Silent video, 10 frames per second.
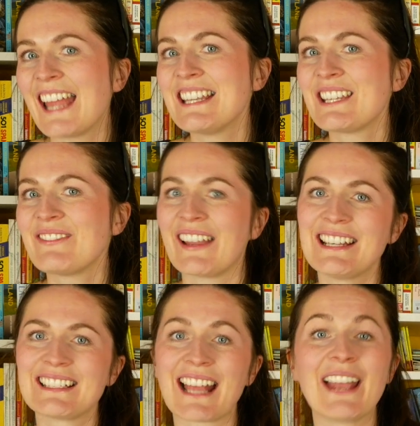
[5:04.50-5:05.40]
end, she
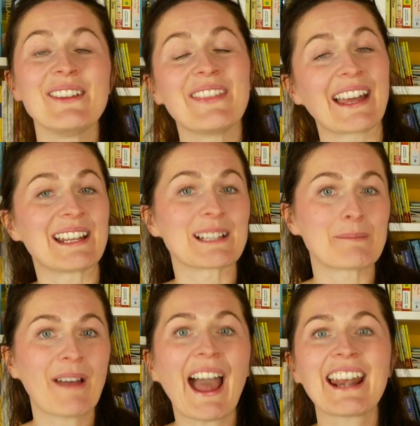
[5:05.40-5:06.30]
finds out that it's a
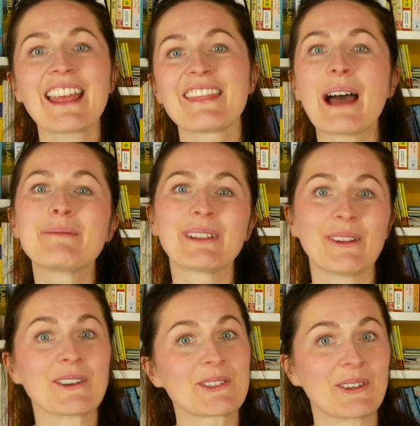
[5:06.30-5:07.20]
parrot that
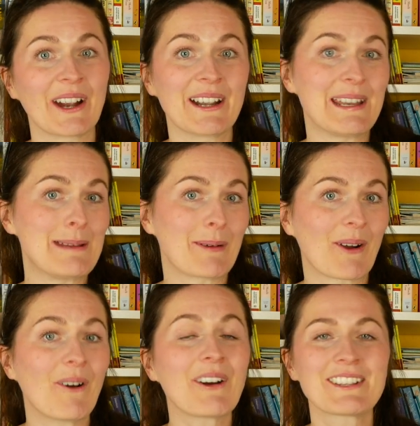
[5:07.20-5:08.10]
belongs to her
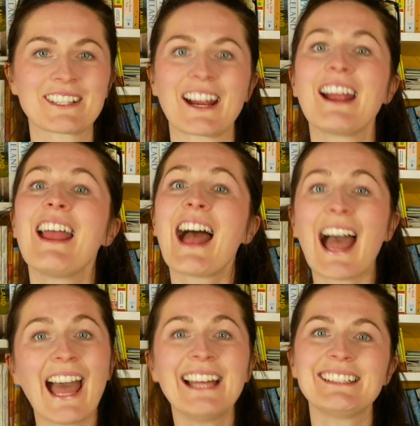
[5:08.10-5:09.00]
neighbour Oscar,
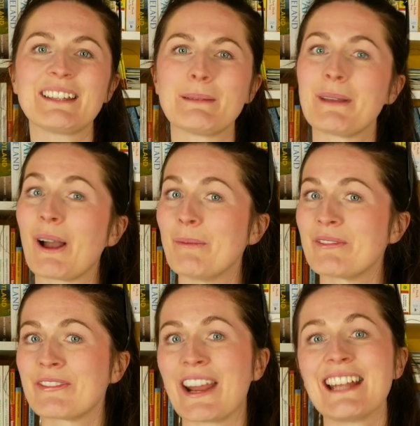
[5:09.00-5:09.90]
and they become
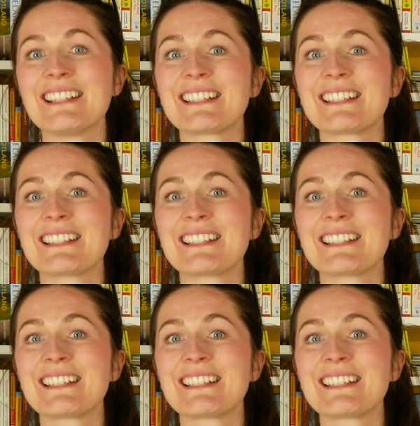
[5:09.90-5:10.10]
friends.